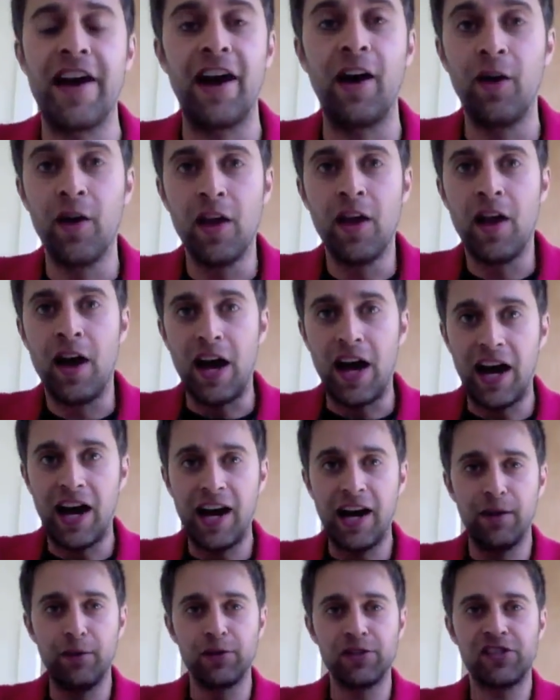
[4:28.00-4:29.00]
now.
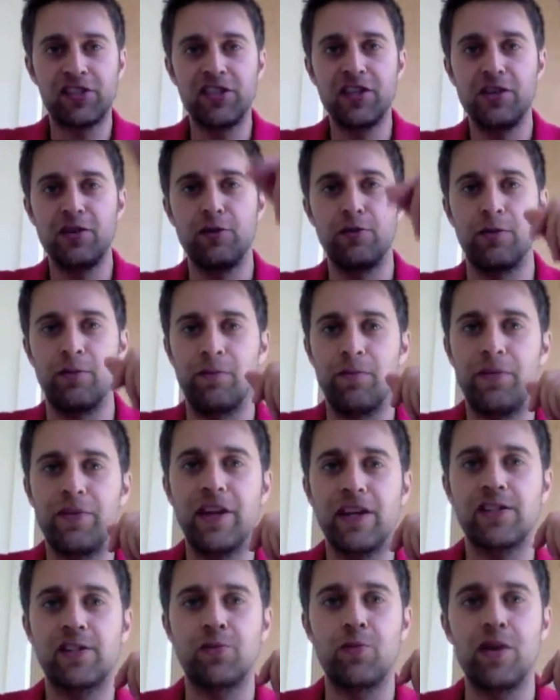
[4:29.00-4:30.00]
I will see you
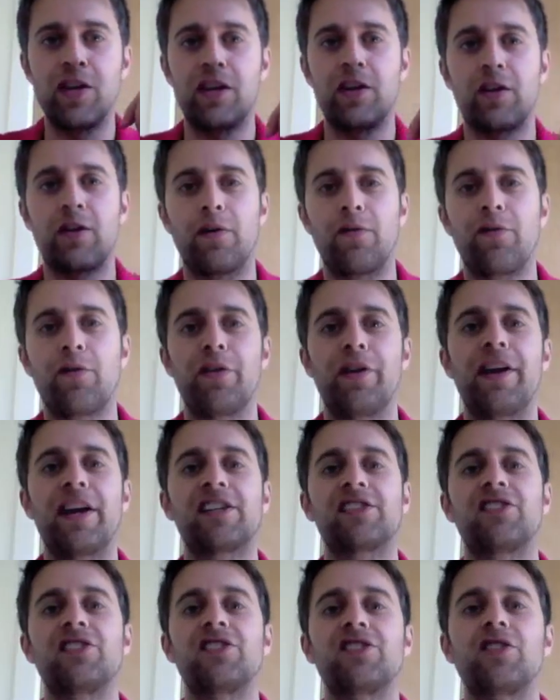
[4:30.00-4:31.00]
next week for the
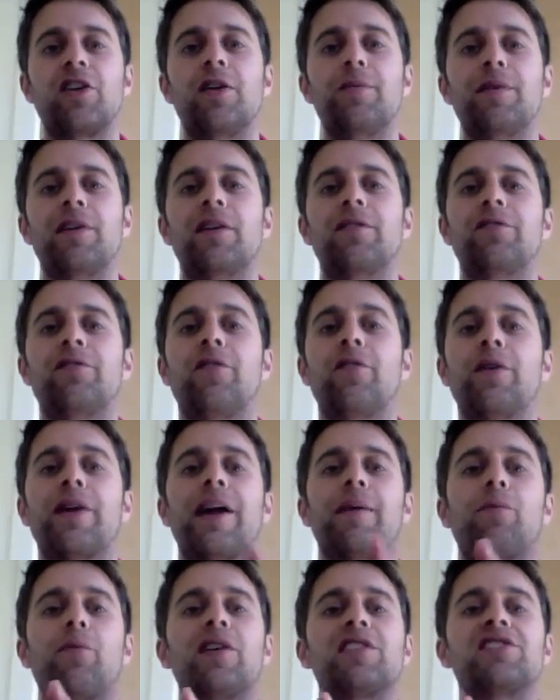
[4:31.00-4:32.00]
next installment of
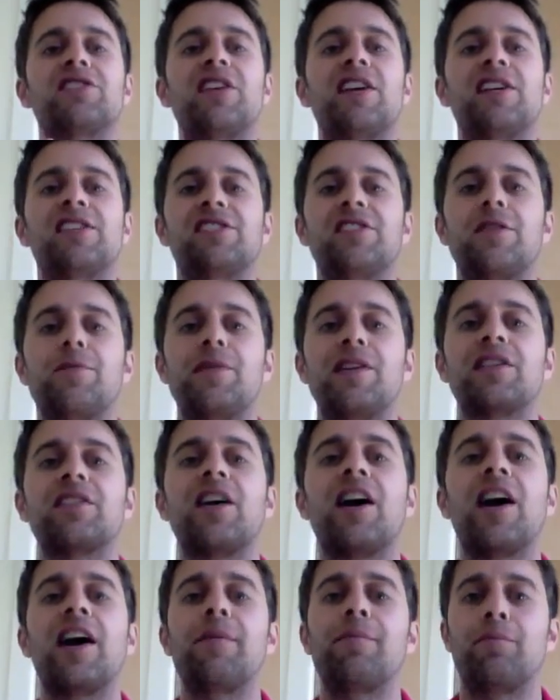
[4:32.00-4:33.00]
vocab Wednesdays. In the
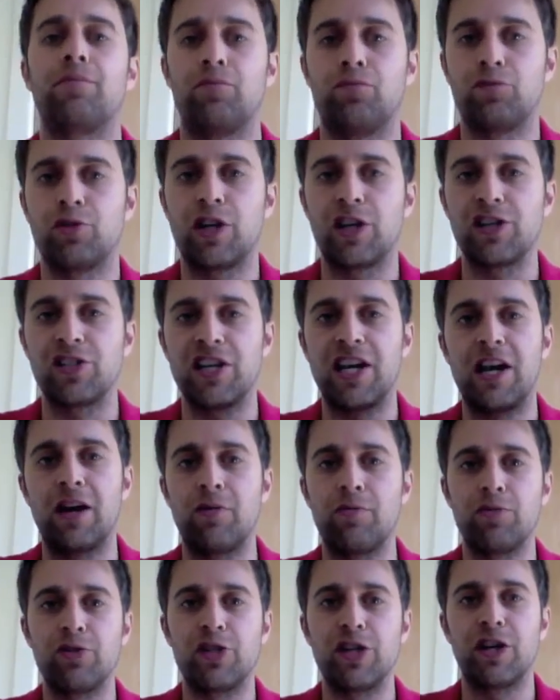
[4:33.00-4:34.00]
meantime, check us
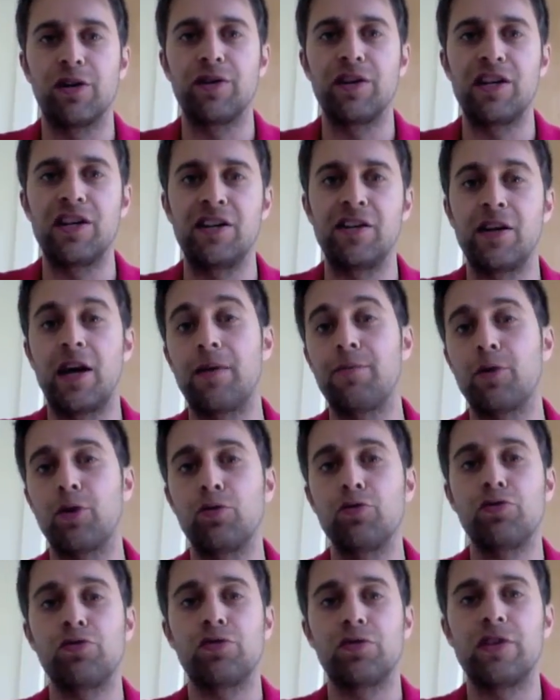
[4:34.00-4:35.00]
out, G R E dot
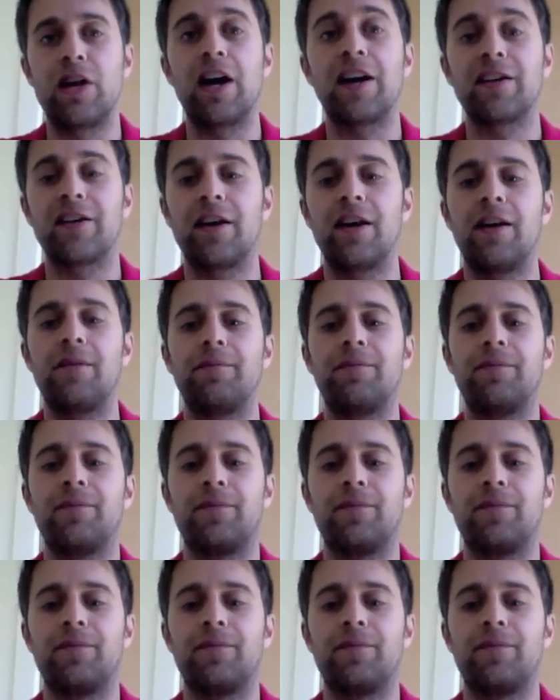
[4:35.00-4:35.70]
magoosh dot com.